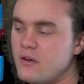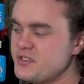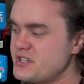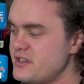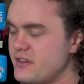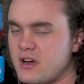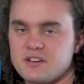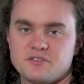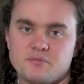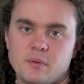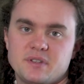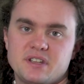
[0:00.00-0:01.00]
Obviously you guys
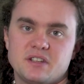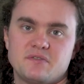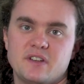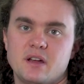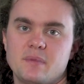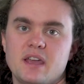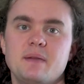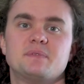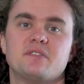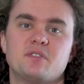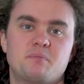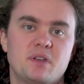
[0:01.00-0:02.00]
have probably seen us fit up
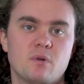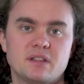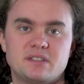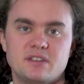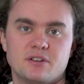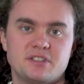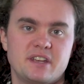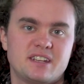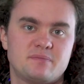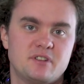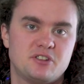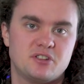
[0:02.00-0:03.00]
heaps of the big ones, the Aussie
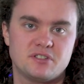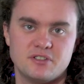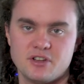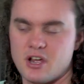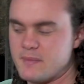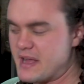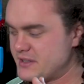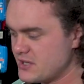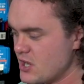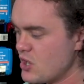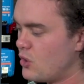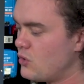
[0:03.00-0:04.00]
Expeditions, the Nomads,
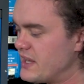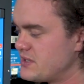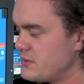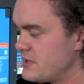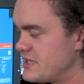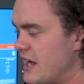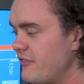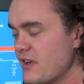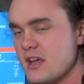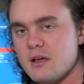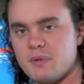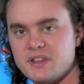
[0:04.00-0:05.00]
all that sort of stuff,
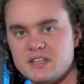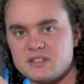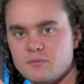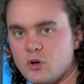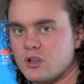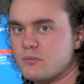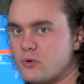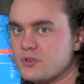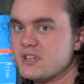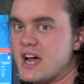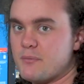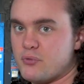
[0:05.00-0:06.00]
but these smaller
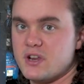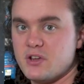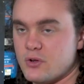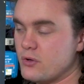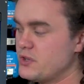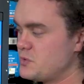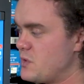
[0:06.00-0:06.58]
boards are pretty cool as